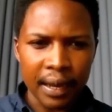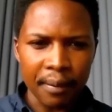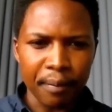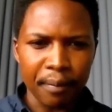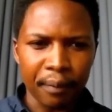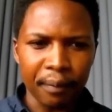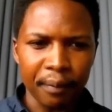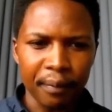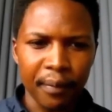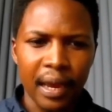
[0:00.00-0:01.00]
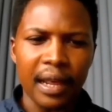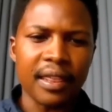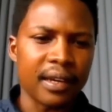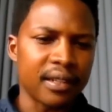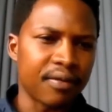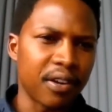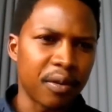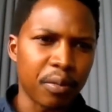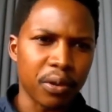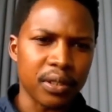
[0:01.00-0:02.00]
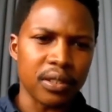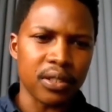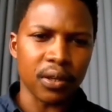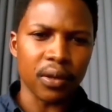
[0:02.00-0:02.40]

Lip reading: And I think it's very important.